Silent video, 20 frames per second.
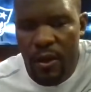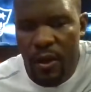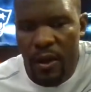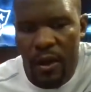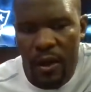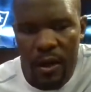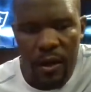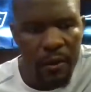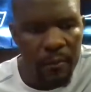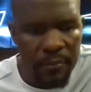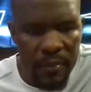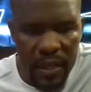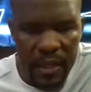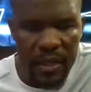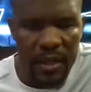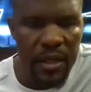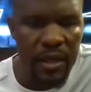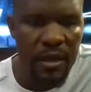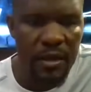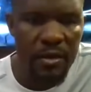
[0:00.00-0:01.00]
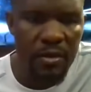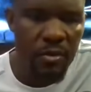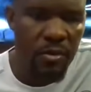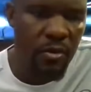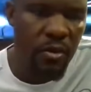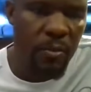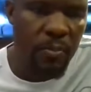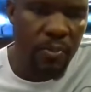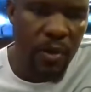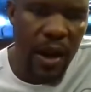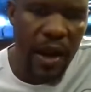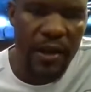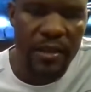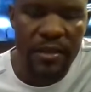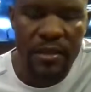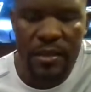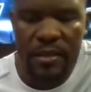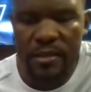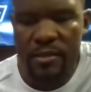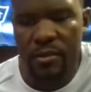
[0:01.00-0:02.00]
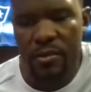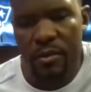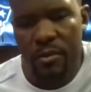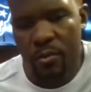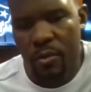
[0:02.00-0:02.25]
a meeting or a practice or a